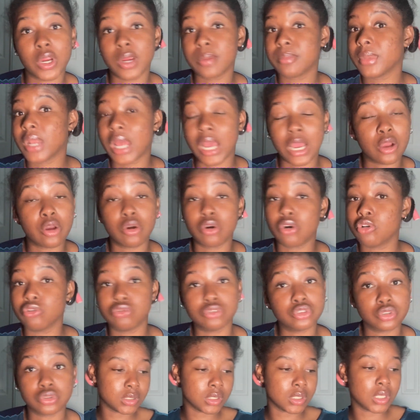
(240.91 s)
I'm not gonna hold
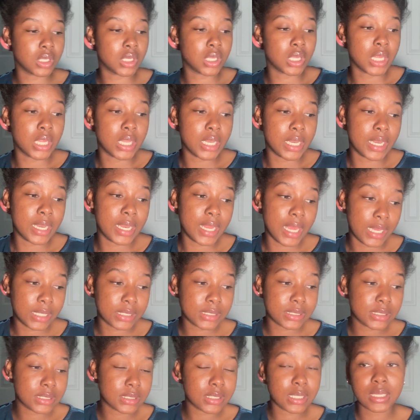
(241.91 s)
you.
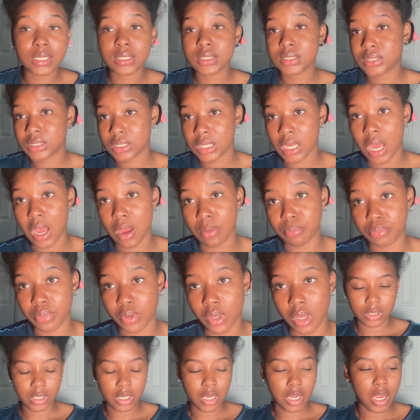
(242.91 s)
Next topic,
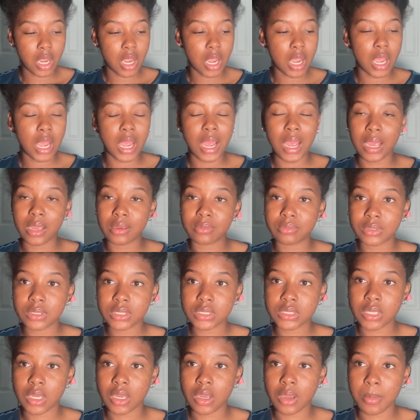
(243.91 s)
I want
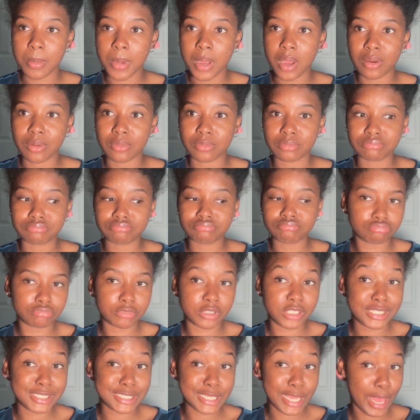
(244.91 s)
to talk about
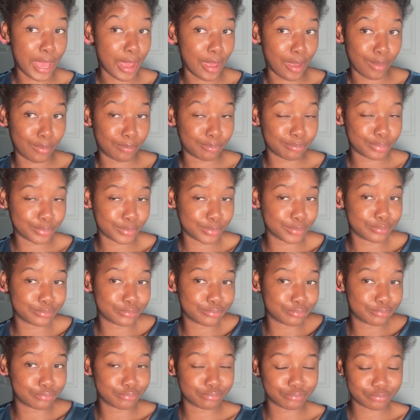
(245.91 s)
this app
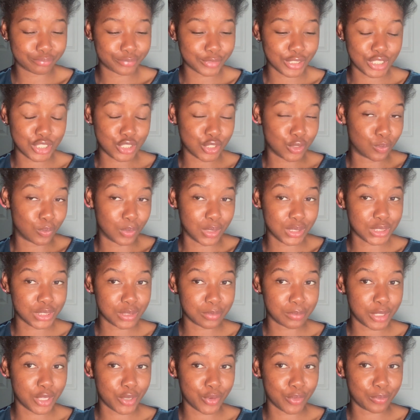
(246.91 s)
that you're watching
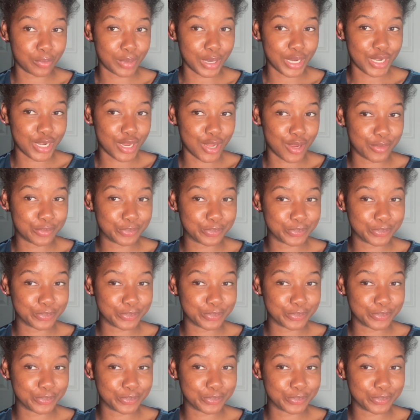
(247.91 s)
me on right now.